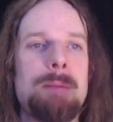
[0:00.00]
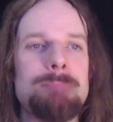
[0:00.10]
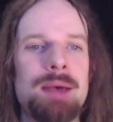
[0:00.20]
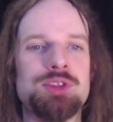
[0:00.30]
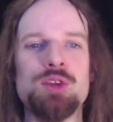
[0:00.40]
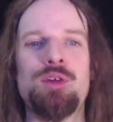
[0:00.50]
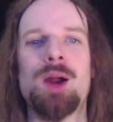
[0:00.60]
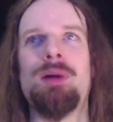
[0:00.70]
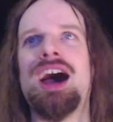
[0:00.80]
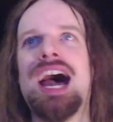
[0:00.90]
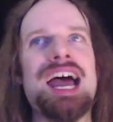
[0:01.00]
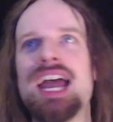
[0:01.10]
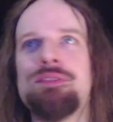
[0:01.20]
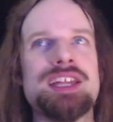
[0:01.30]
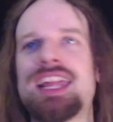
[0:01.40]
I'm too far behind. I
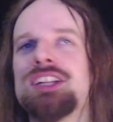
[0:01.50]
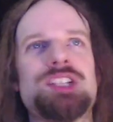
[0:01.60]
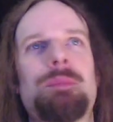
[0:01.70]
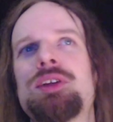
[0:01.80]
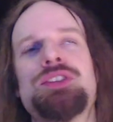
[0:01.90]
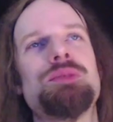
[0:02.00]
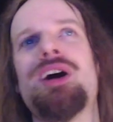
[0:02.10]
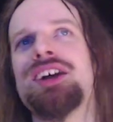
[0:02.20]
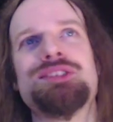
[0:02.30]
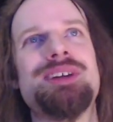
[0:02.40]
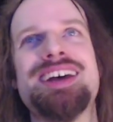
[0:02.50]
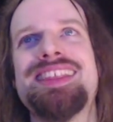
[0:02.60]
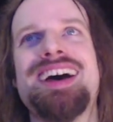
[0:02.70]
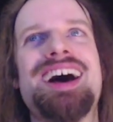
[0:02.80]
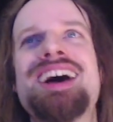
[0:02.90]
have to catch up on too much, man.
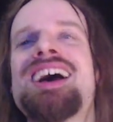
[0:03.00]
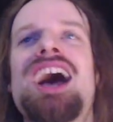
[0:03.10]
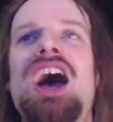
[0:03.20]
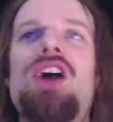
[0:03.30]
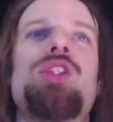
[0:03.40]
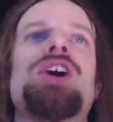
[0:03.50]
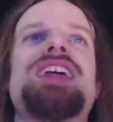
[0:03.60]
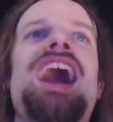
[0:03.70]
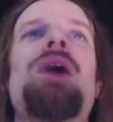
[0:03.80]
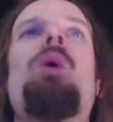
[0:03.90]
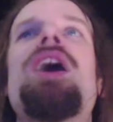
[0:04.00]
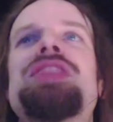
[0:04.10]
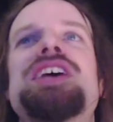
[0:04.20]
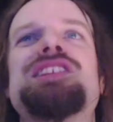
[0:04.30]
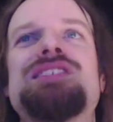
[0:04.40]
Look, I want
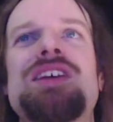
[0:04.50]
this.